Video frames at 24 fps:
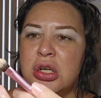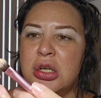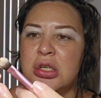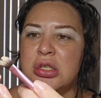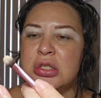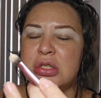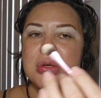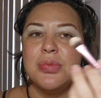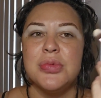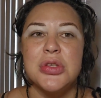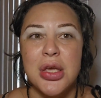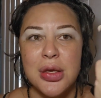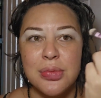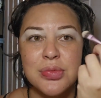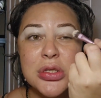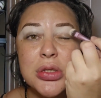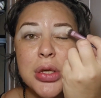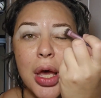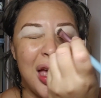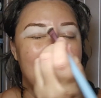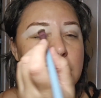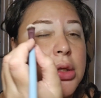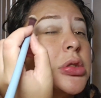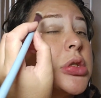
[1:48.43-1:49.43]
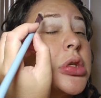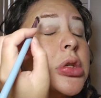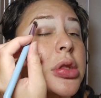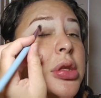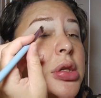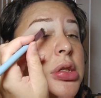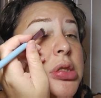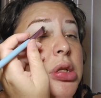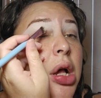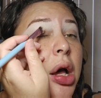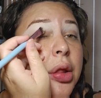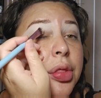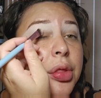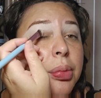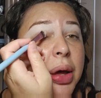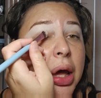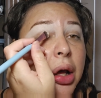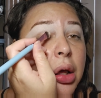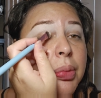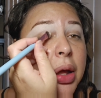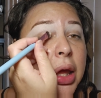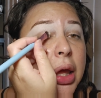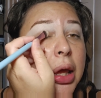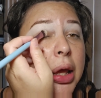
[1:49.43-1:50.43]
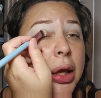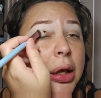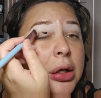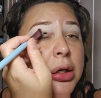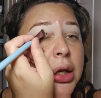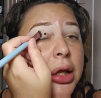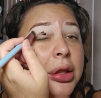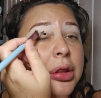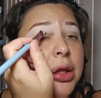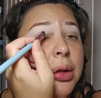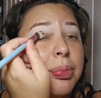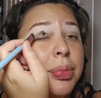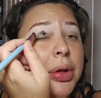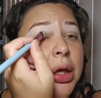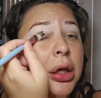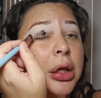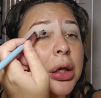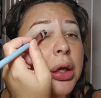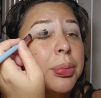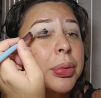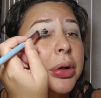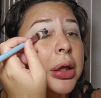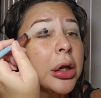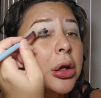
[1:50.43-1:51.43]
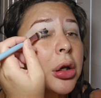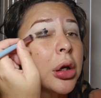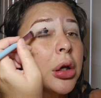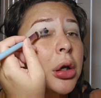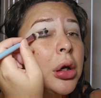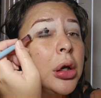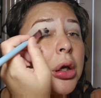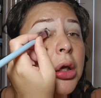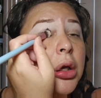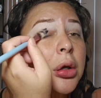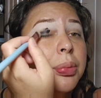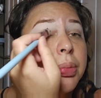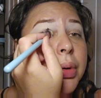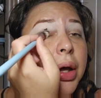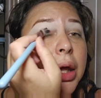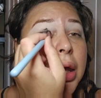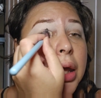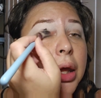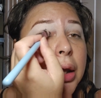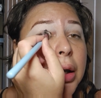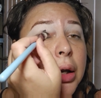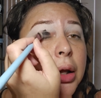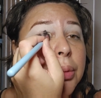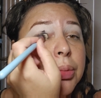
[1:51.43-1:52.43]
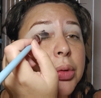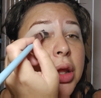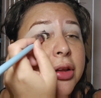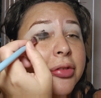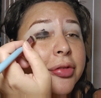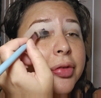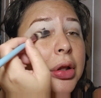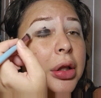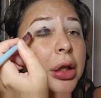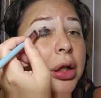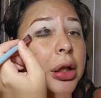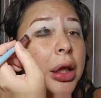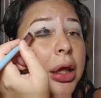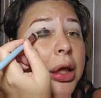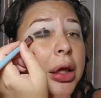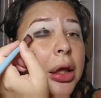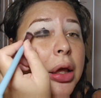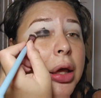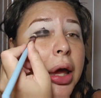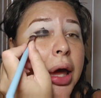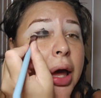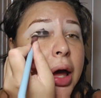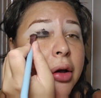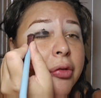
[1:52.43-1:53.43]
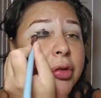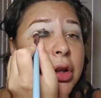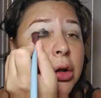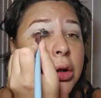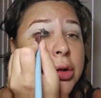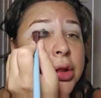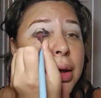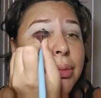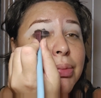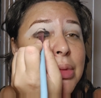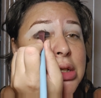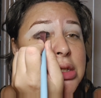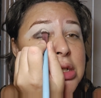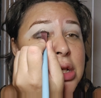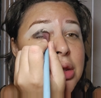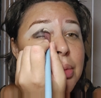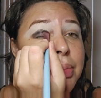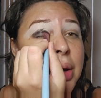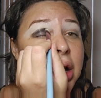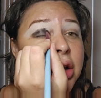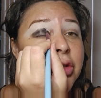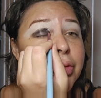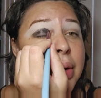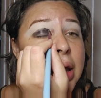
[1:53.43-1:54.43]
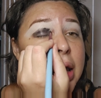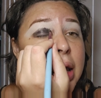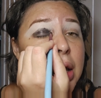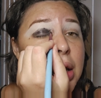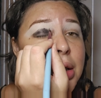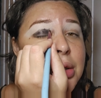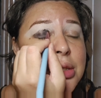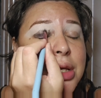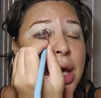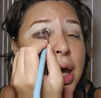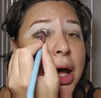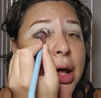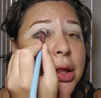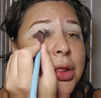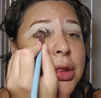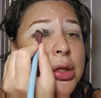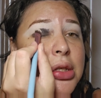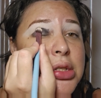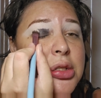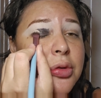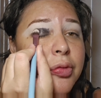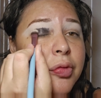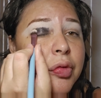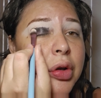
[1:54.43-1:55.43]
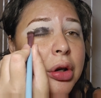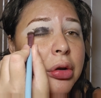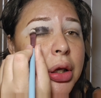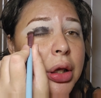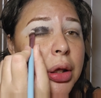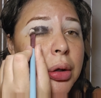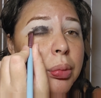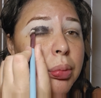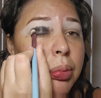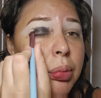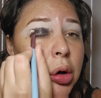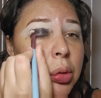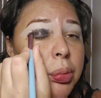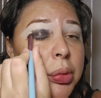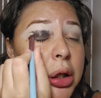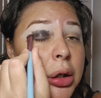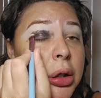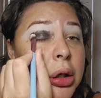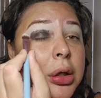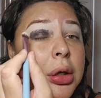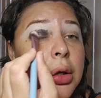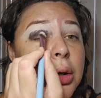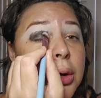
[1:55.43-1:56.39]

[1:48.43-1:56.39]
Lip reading: Sometimes I do this on the back of my hand and then pick it up later, but I'm not feeling like having all that mess on the back of my hand at this very moment.